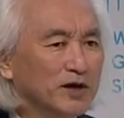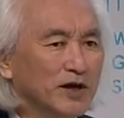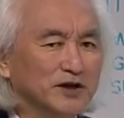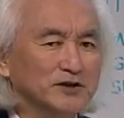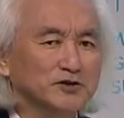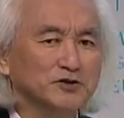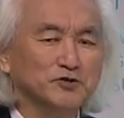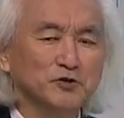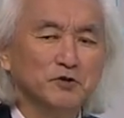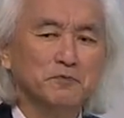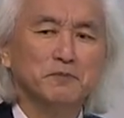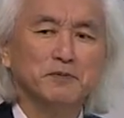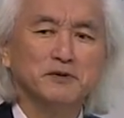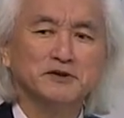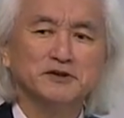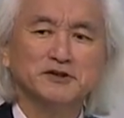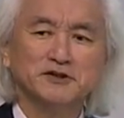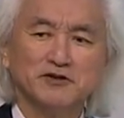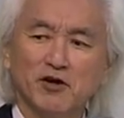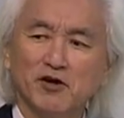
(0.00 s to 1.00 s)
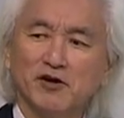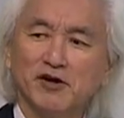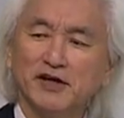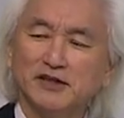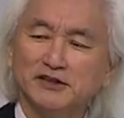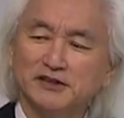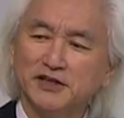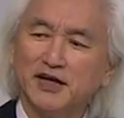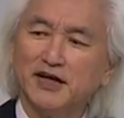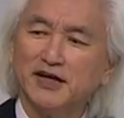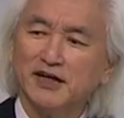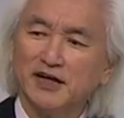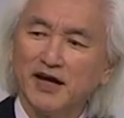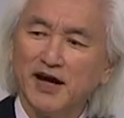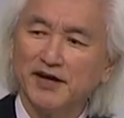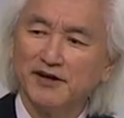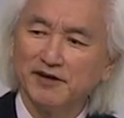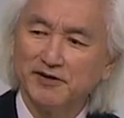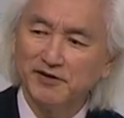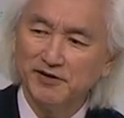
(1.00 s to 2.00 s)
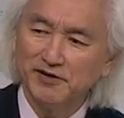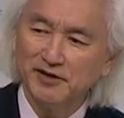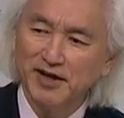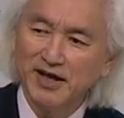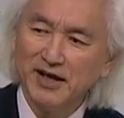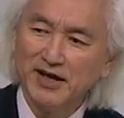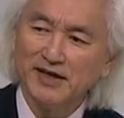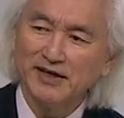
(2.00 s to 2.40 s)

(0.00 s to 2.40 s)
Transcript: a supersonic jetliner?